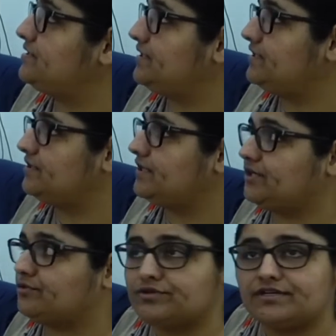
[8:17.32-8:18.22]

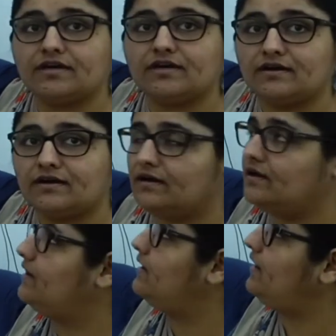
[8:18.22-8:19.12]
in aorta
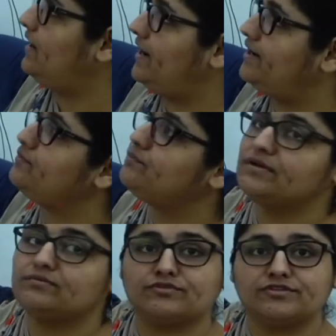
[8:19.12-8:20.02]
and
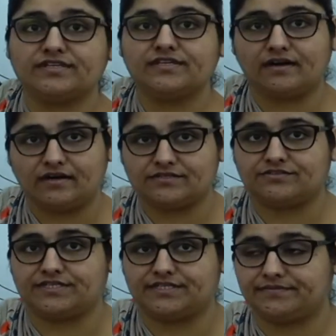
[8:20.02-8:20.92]
pulmonary
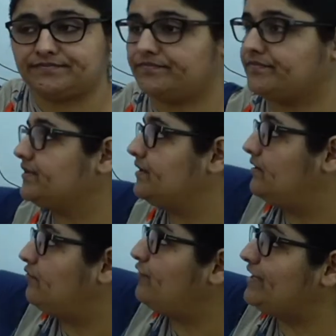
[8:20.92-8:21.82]
artery.
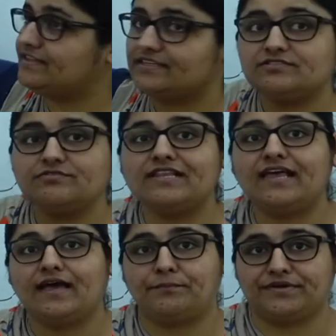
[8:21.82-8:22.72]
When this will
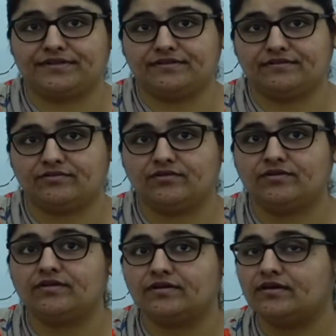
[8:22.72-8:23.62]
happen,
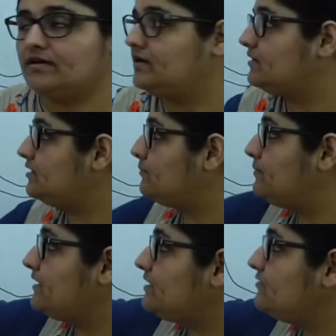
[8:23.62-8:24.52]

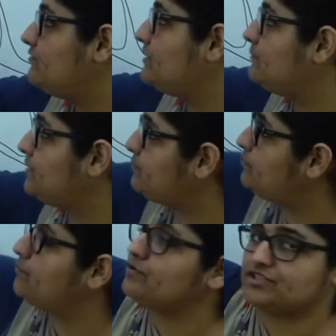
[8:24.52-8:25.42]
blood will be
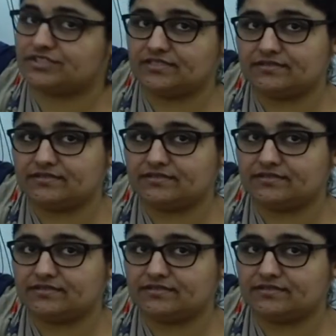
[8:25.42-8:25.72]
pushed